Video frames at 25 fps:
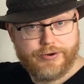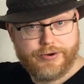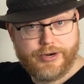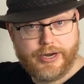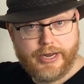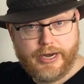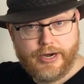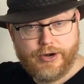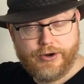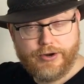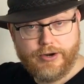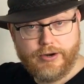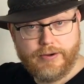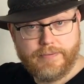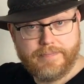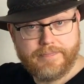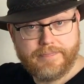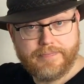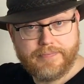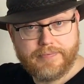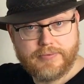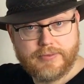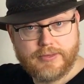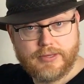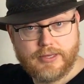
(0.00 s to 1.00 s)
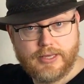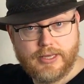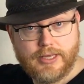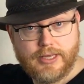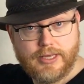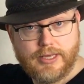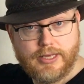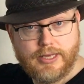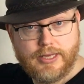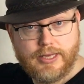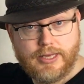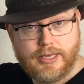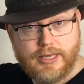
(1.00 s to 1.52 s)
here,
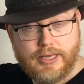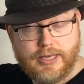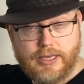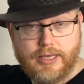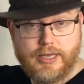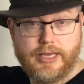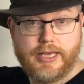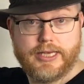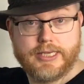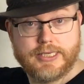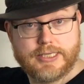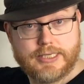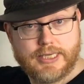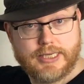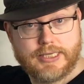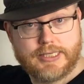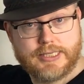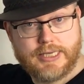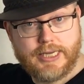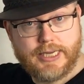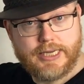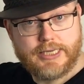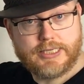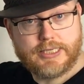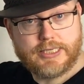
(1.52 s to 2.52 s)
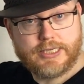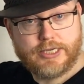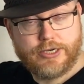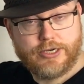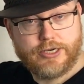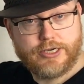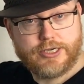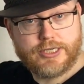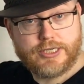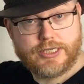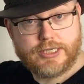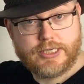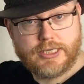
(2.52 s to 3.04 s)
his
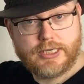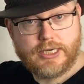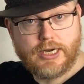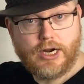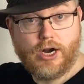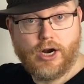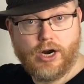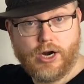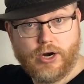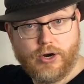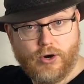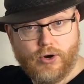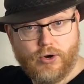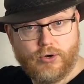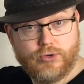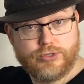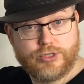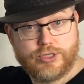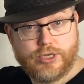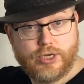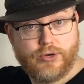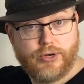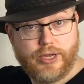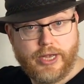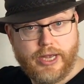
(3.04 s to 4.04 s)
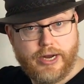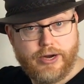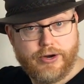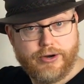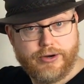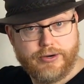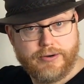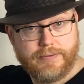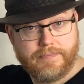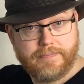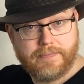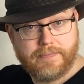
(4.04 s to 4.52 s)
sisters are also here,